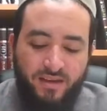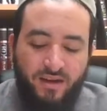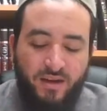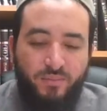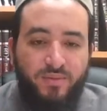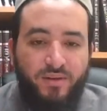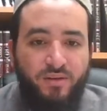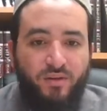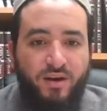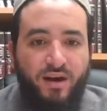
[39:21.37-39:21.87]

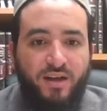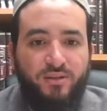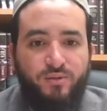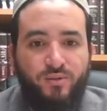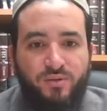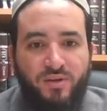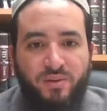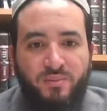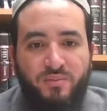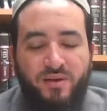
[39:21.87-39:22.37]
Rabbi
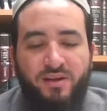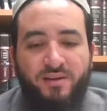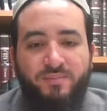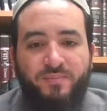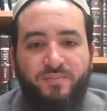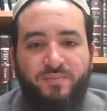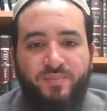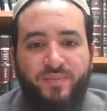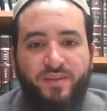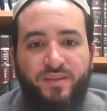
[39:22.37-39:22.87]
Yohad
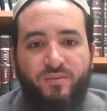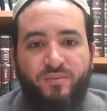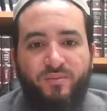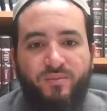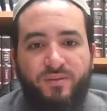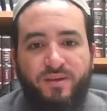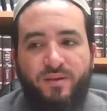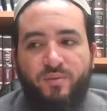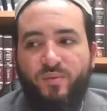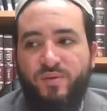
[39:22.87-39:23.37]
Turgeman,
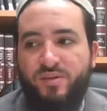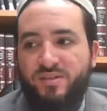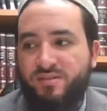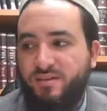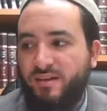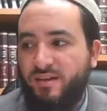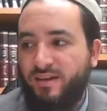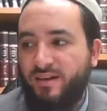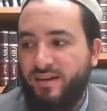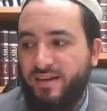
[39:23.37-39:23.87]

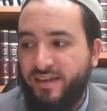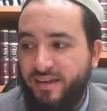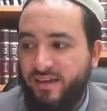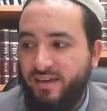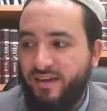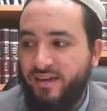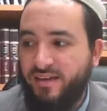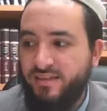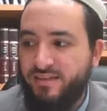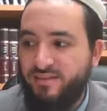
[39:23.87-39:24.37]

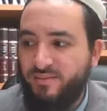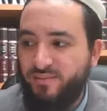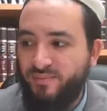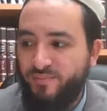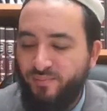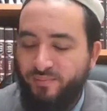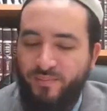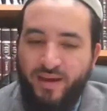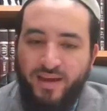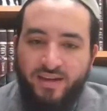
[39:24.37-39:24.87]
he is
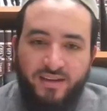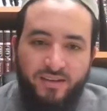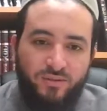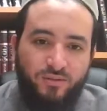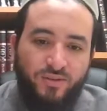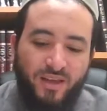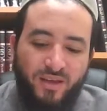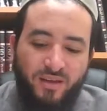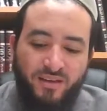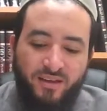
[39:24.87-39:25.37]
mainly
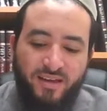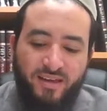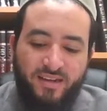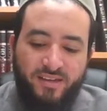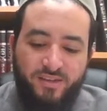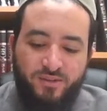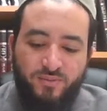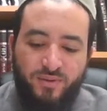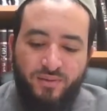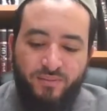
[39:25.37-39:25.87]
today in
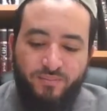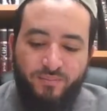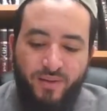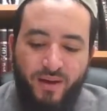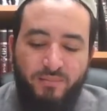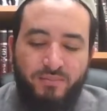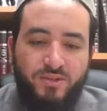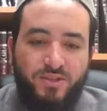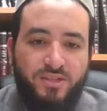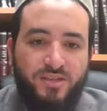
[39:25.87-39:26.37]
Israel
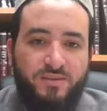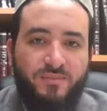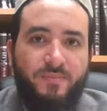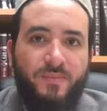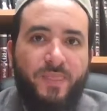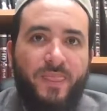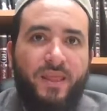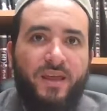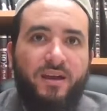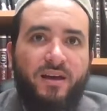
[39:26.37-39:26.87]
publishing
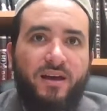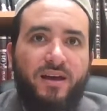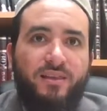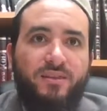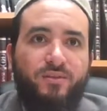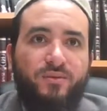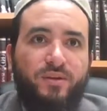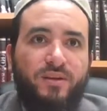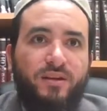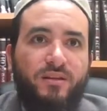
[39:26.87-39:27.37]

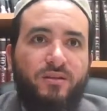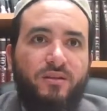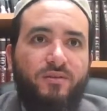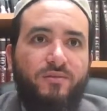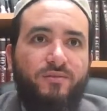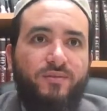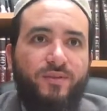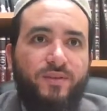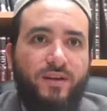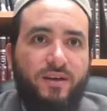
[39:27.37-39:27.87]
and doing a lot
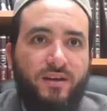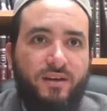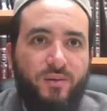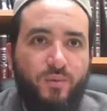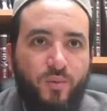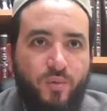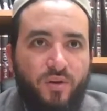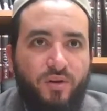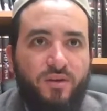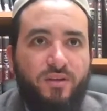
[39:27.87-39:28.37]
of
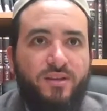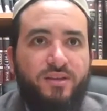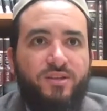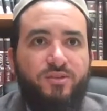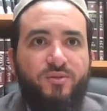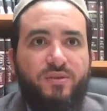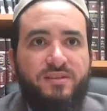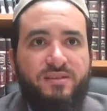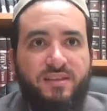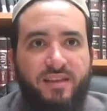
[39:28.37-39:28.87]
work
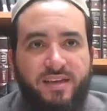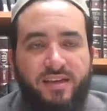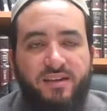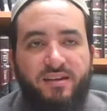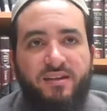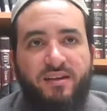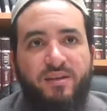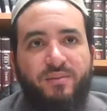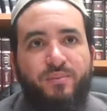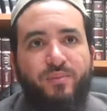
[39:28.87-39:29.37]
in
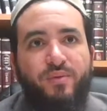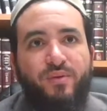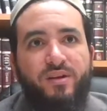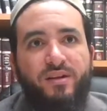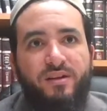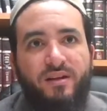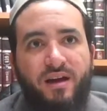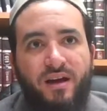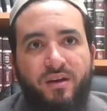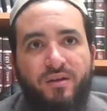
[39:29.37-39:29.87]
translating and
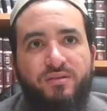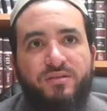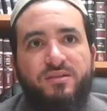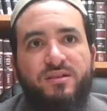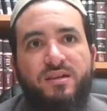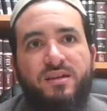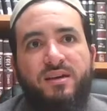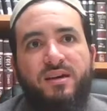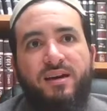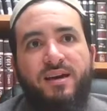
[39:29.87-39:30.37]
putting
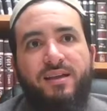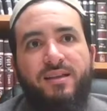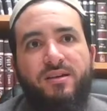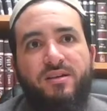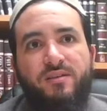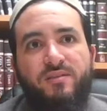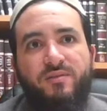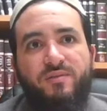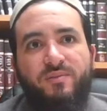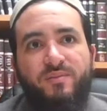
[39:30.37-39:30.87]
out a
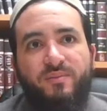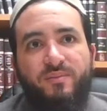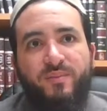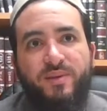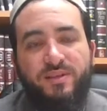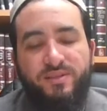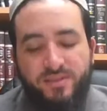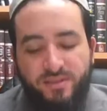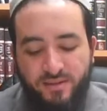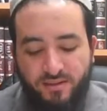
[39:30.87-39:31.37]
lot of
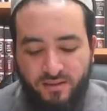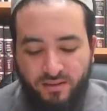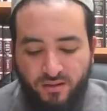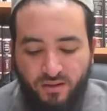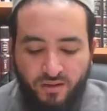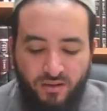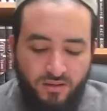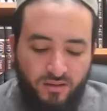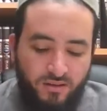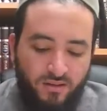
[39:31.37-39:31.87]

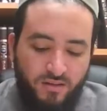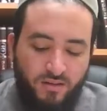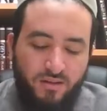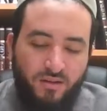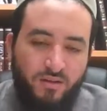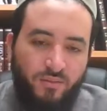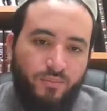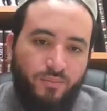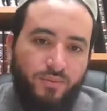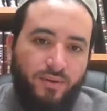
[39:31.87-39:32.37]
material on
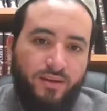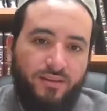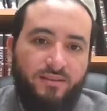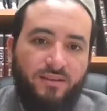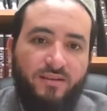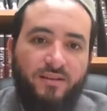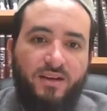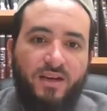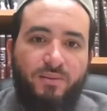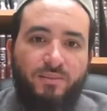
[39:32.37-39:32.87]

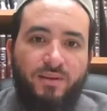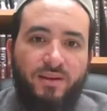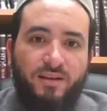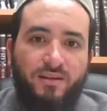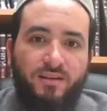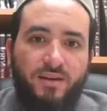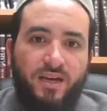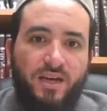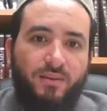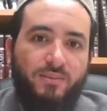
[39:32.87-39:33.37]
practical
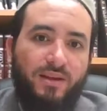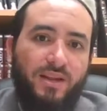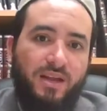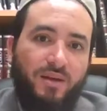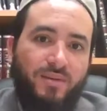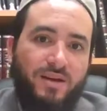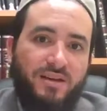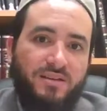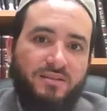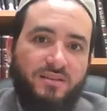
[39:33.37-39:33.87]
Kabbalah,
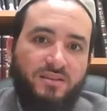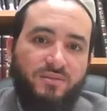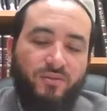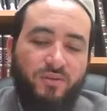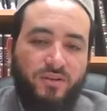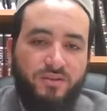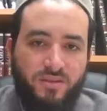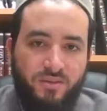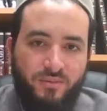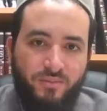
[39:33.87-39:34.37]
Kabbalah Maasid,
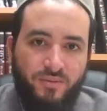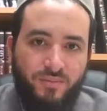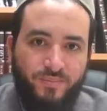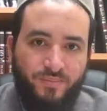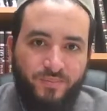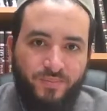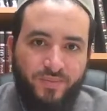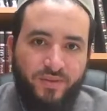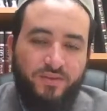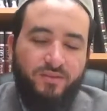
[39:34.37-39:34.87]
for example.
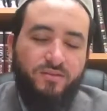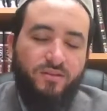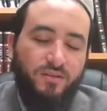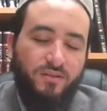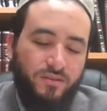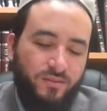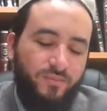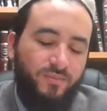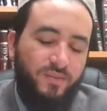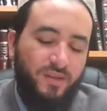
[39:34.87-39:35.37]

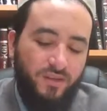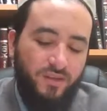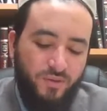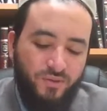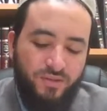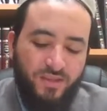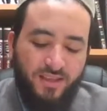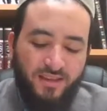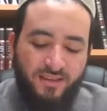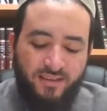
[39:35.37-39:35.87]
So
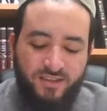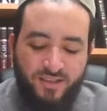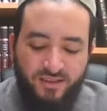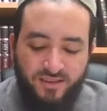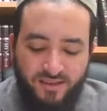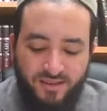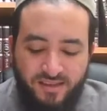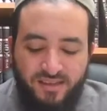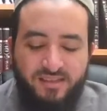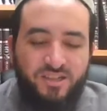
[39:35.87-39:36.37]
you see that
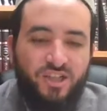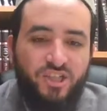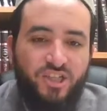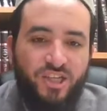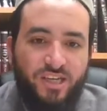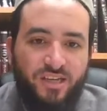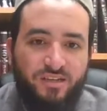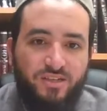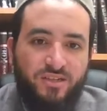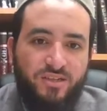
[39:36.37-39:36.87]

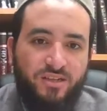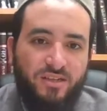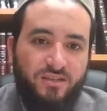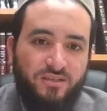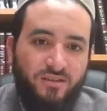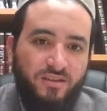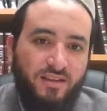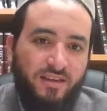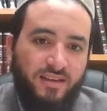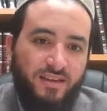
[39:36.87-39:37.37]
things
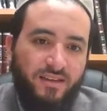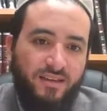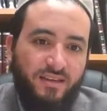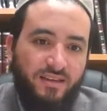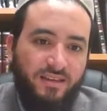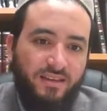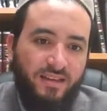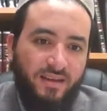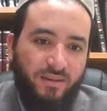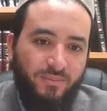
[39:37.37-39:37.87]
change. It's not
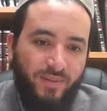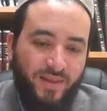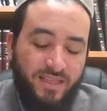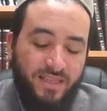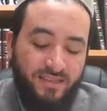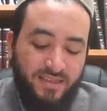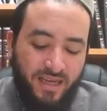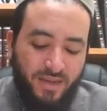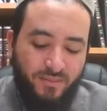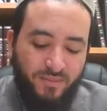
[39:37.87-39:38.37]
like
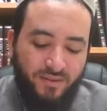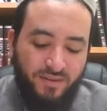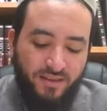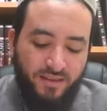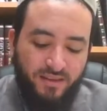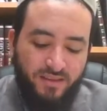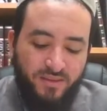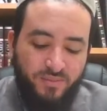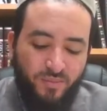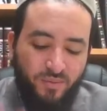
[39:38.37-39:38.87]
by the
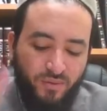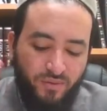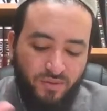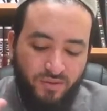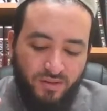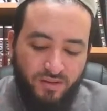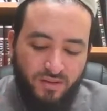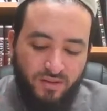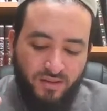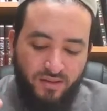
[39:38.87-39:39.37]
time that this
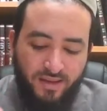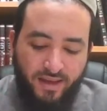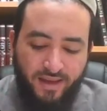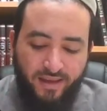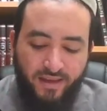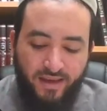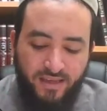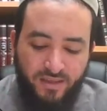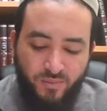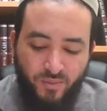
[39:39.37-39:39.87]
book,
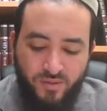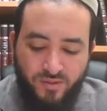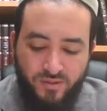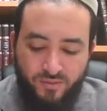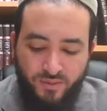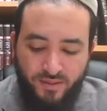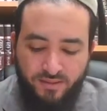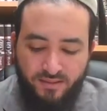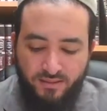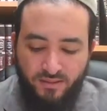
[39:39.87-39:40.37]
I guess,
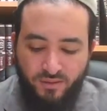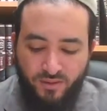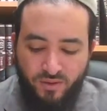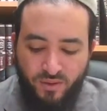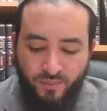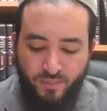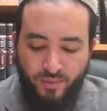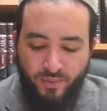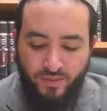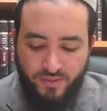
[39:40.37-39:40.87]
was written or
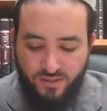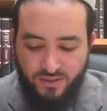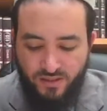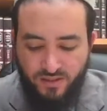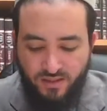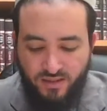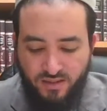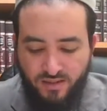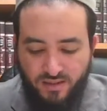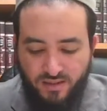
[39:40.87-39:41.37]
composed,